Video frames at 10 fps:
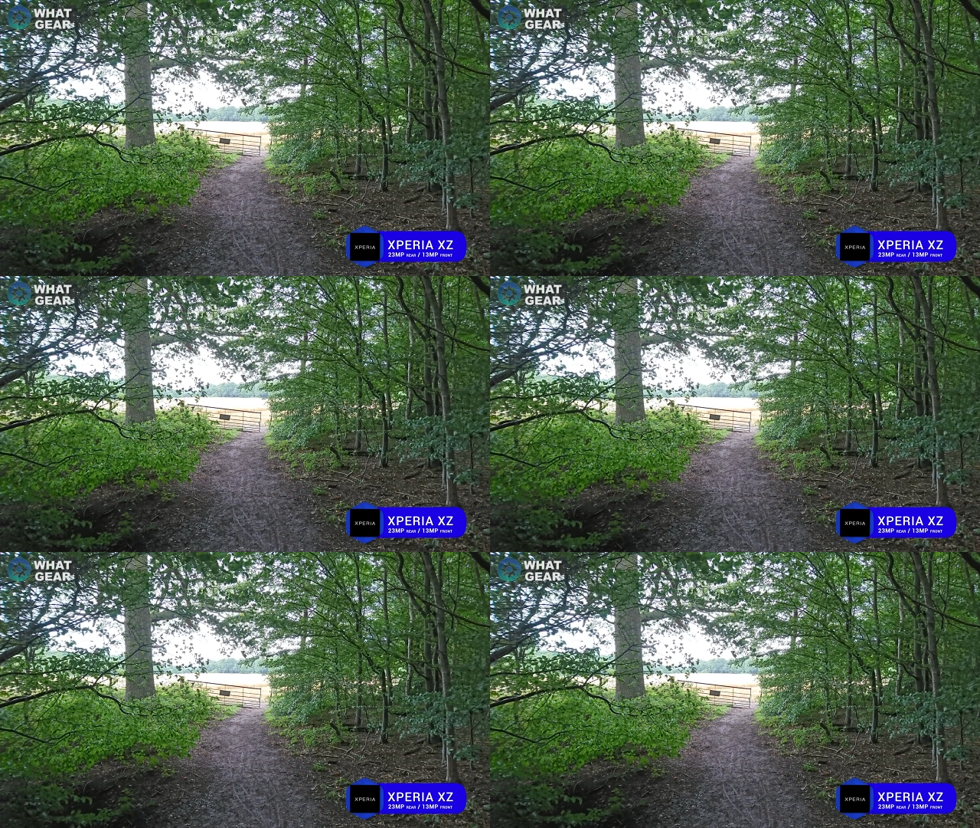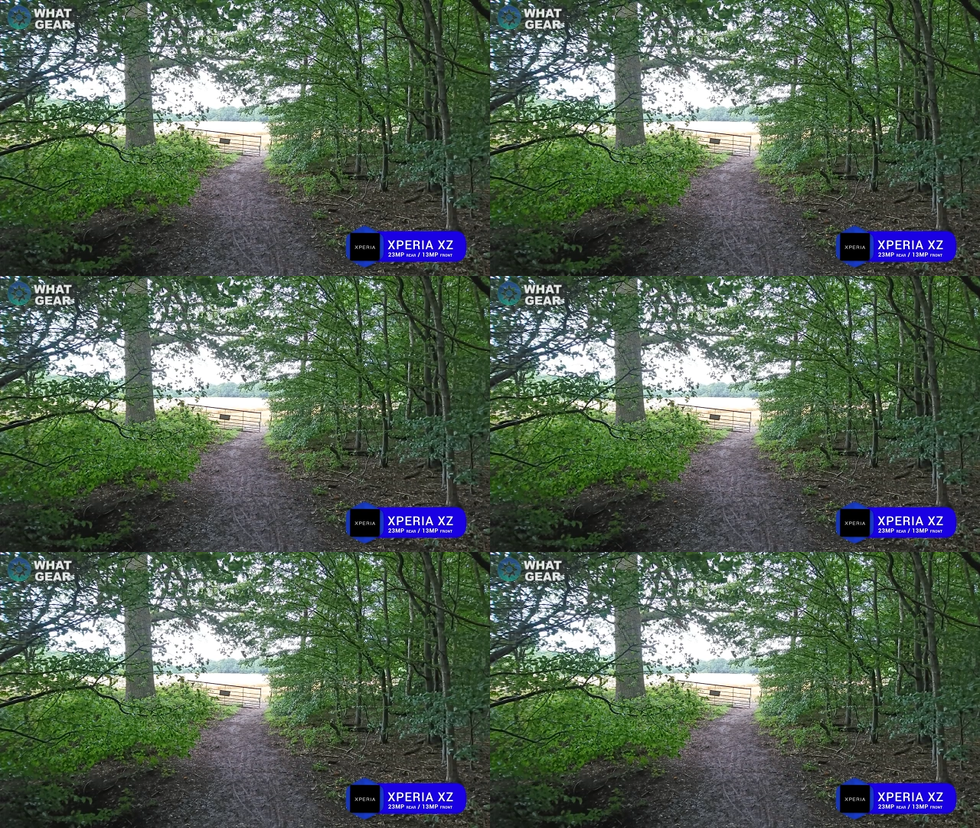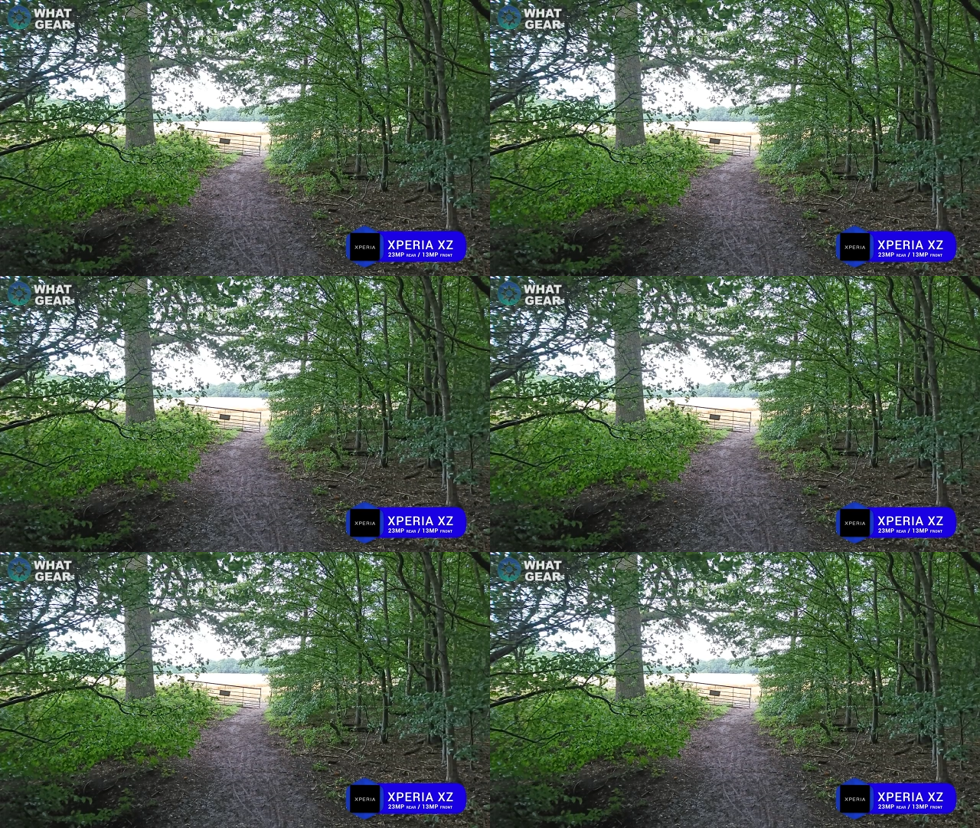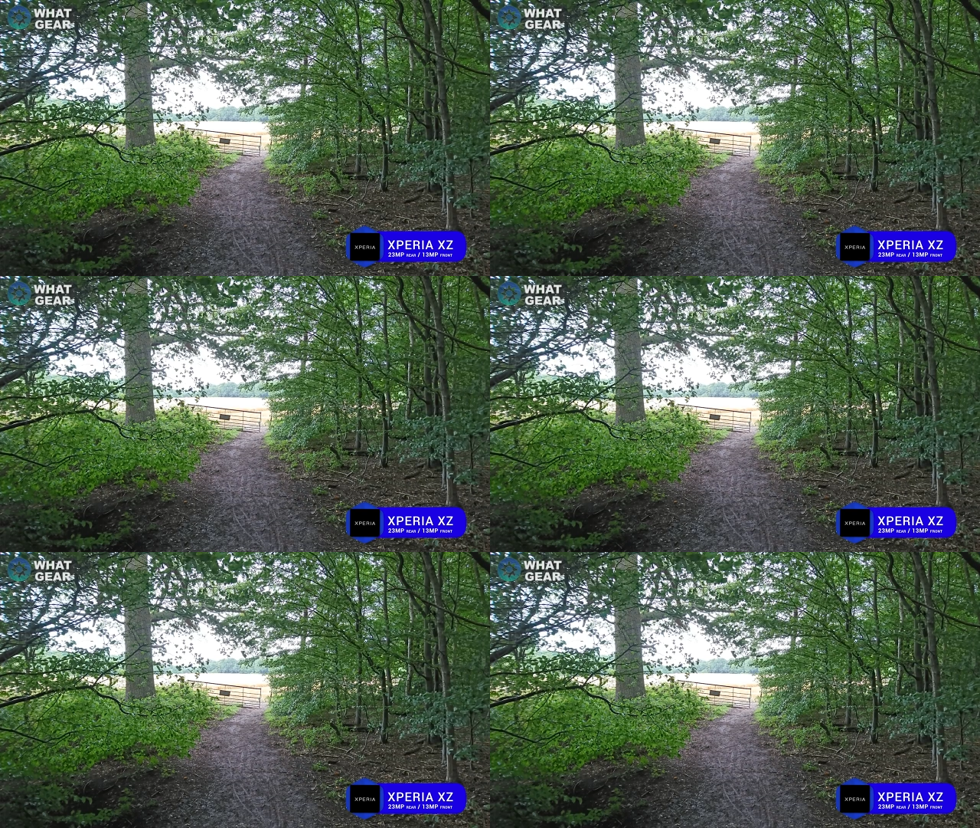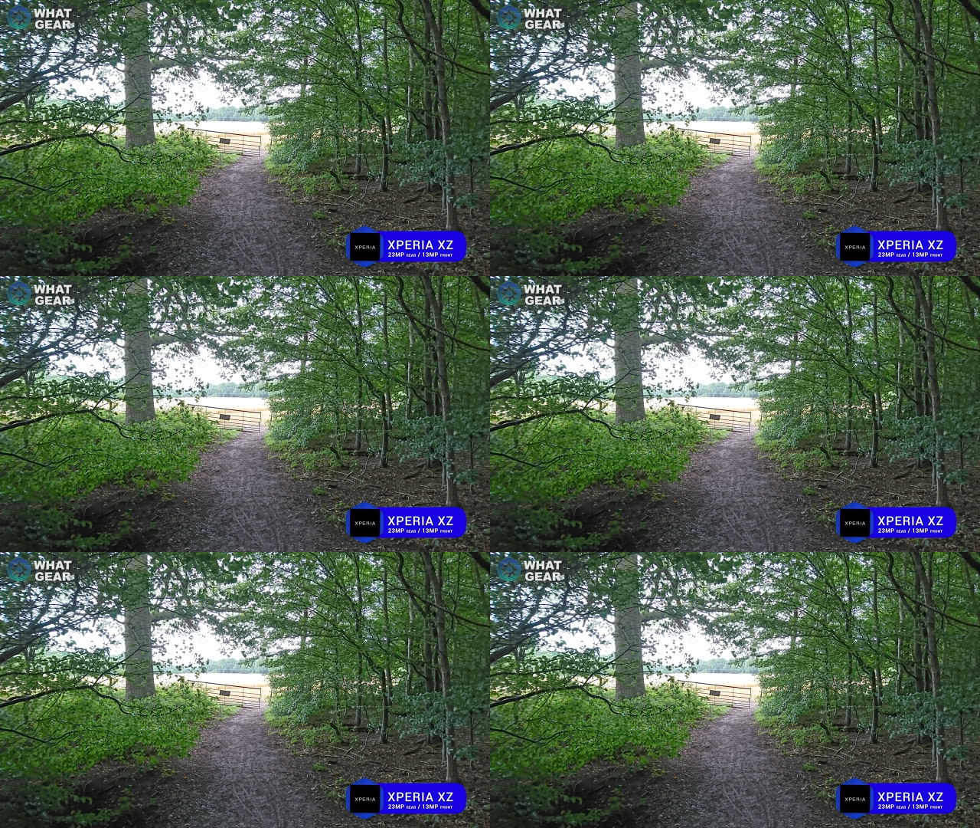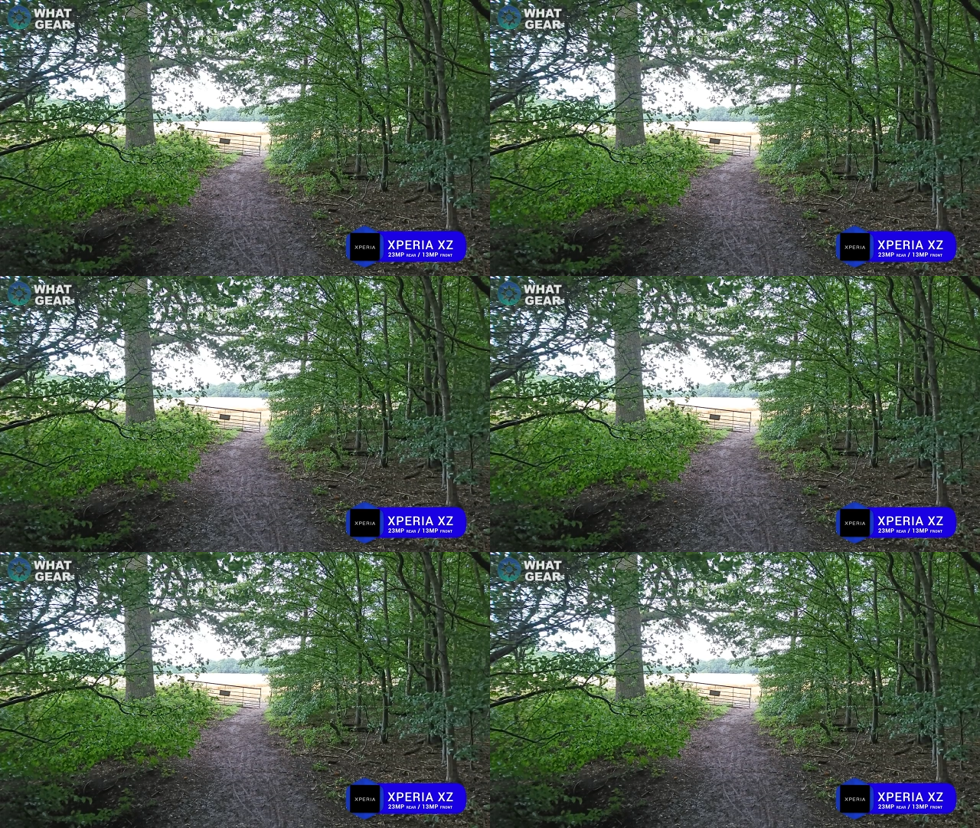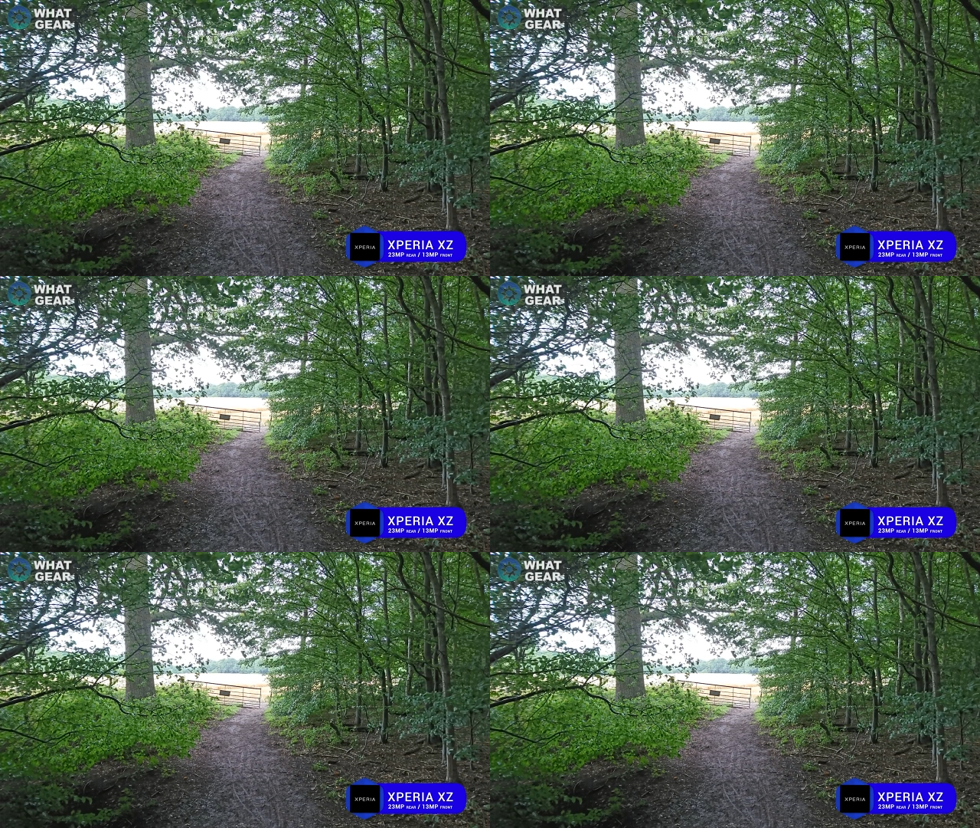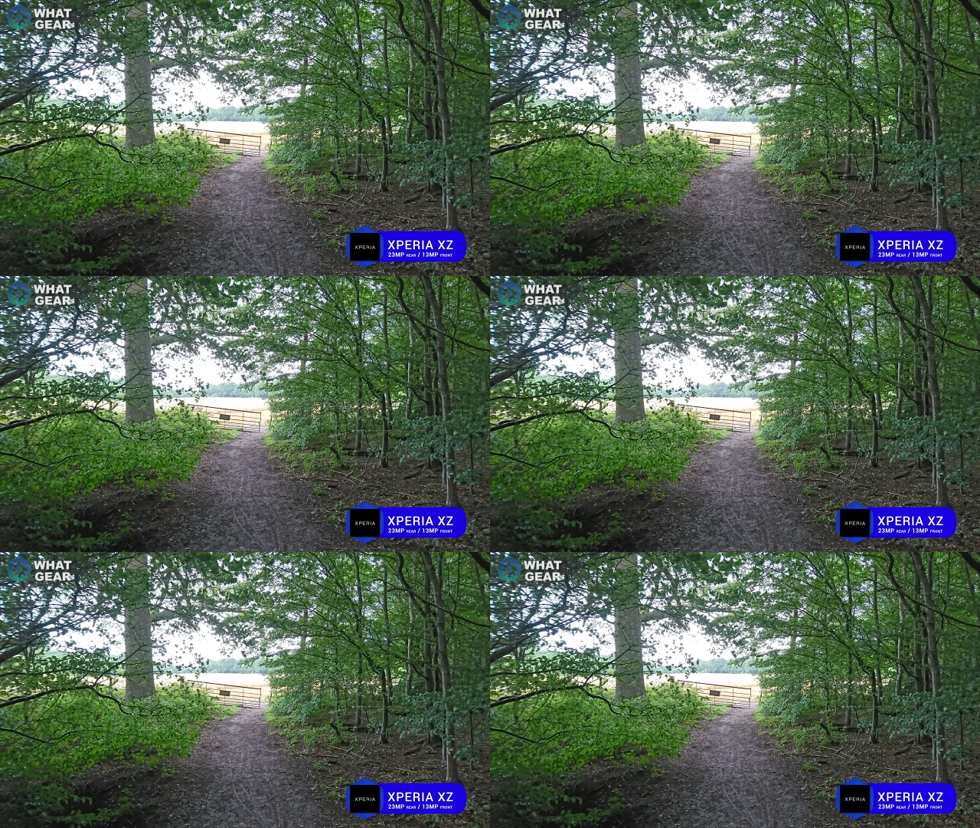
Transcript: [unreadable: no face in view]